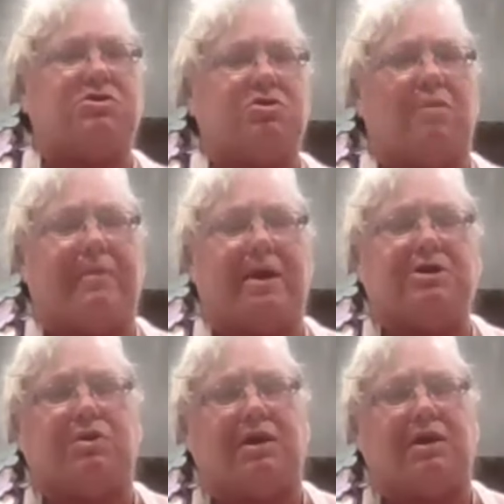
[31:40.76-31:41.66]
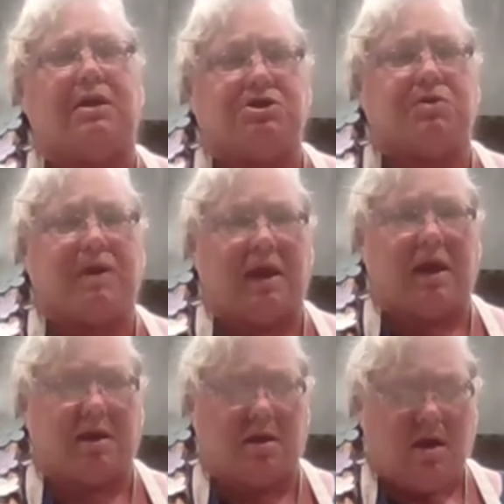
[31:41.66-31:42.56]
also a measuring thing that you
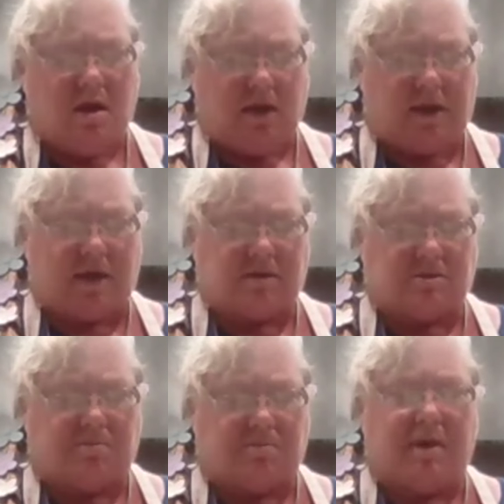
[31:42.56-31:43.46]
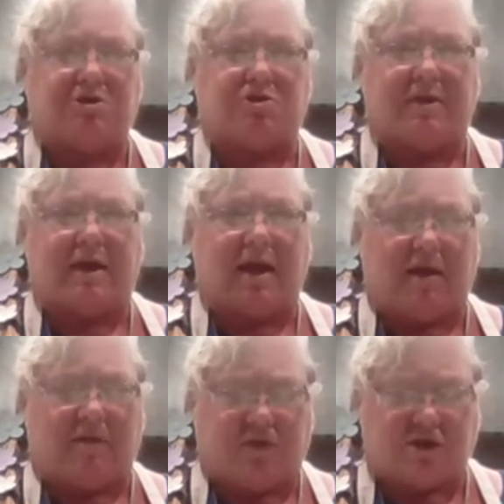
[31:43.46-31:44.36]
can get to measure that
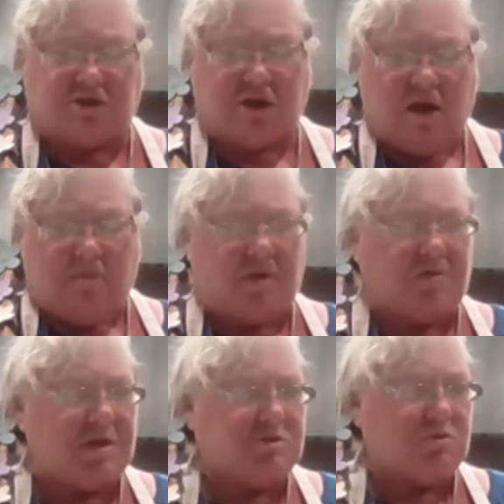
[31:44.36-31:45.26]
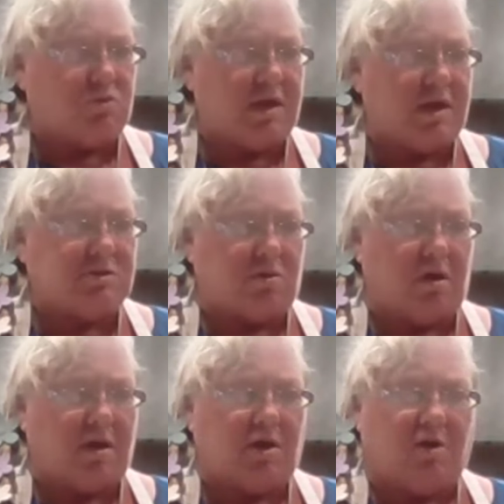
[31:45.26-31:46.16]
half inch, but these rings are
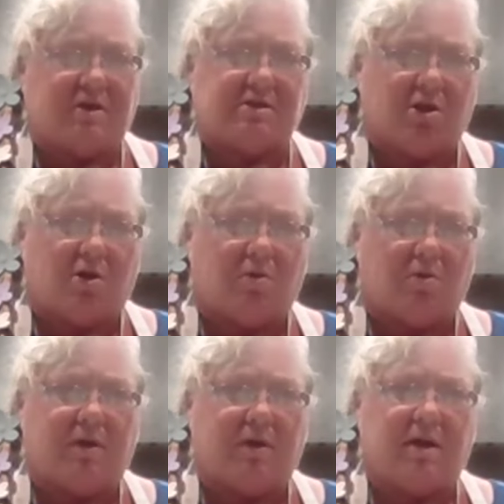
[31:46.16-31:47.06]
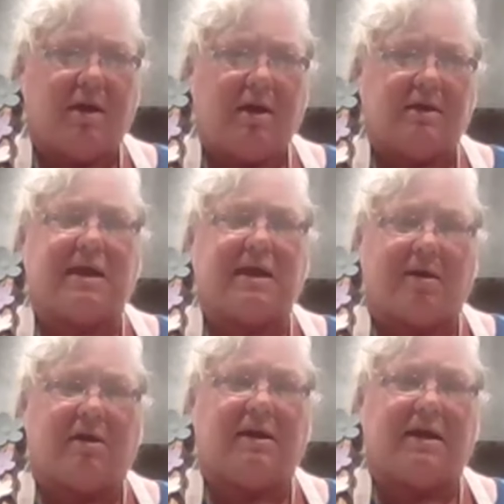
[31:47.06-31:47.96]
on here. This lower one is
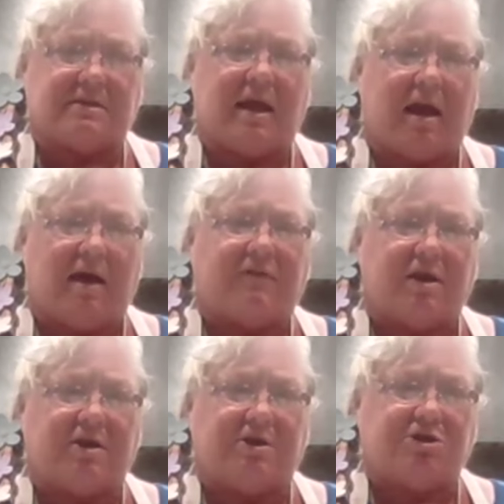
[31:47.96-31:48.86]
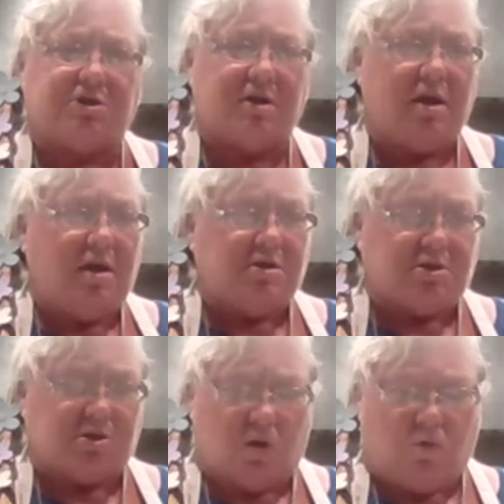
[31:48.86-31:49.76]
counted as the half inch.
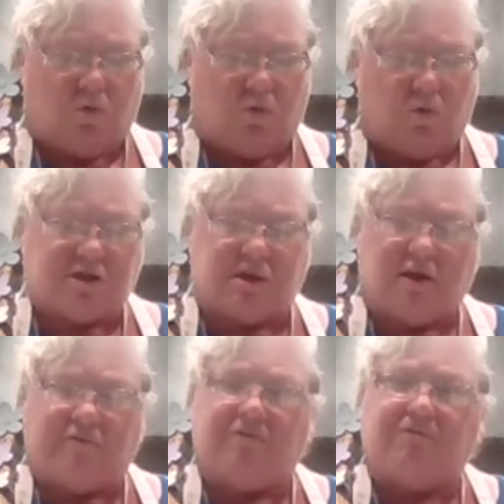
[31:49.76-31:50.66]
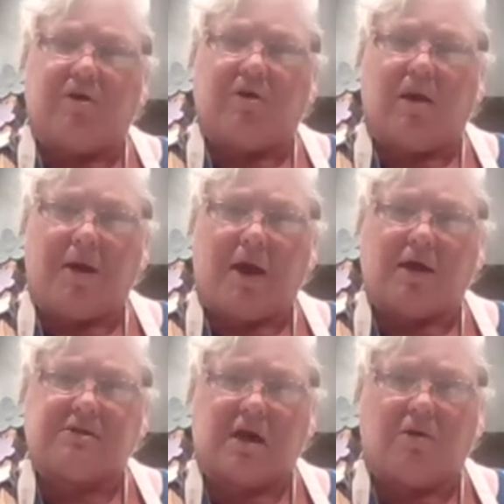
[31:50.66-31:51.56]
So we just never fill up
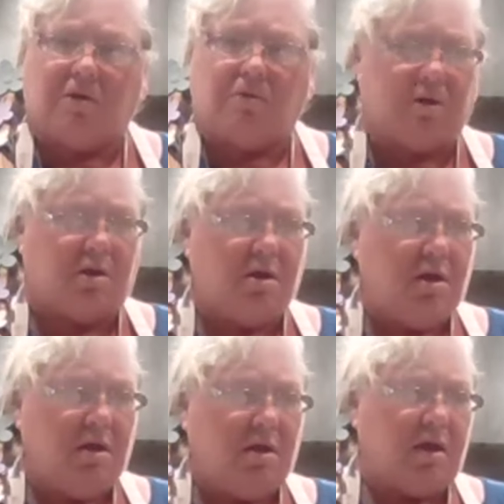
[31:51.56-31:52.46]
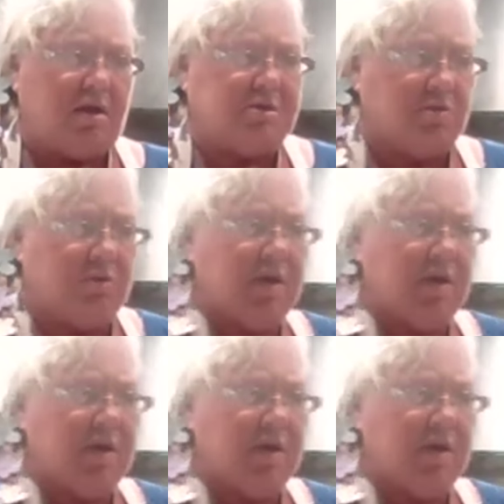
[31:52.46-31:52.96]
past that one that, and so